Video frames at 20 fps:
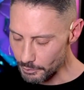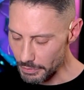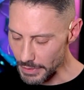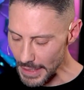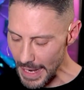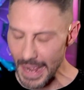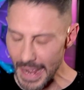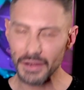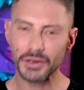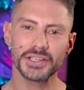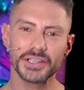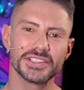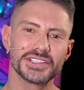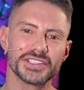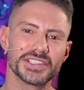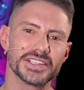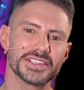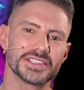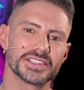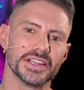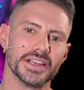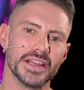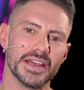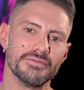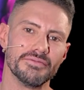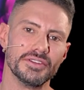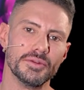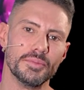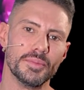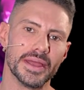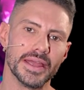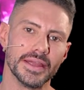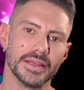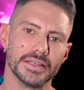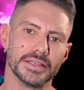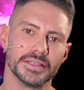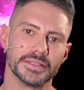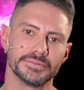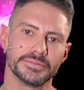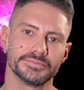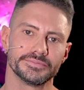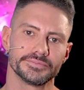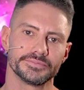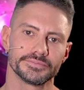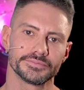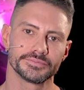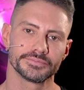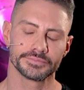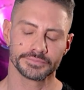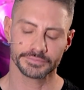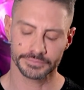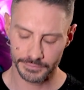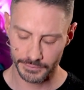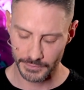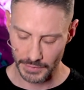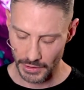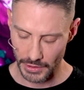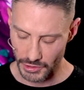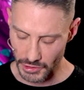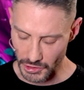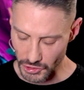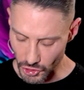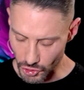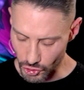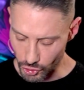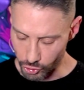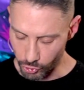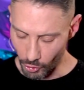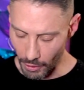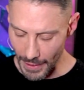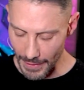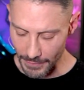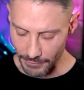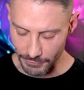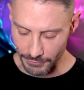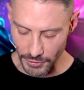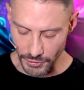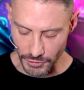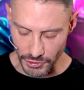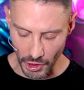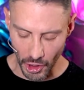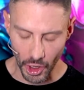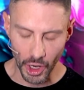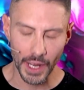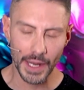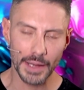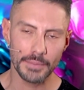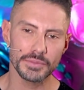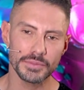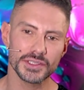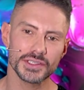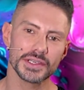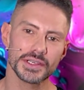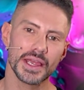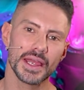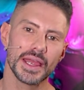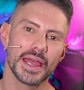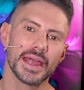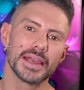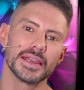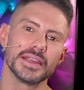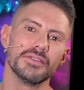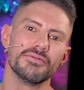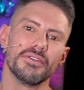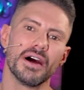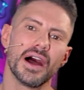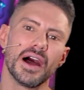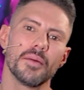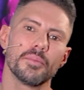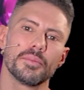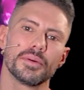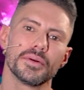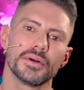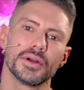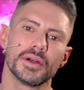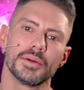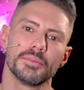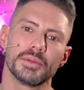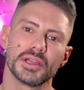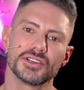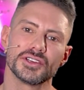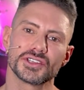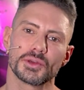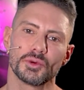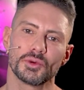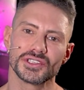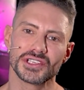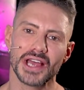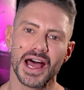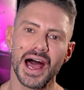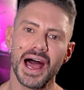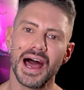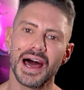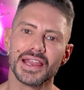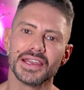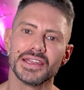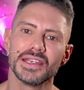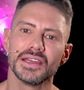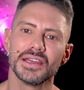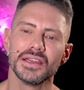How consistent have you been? Did you try it a few times and give up because it was hard?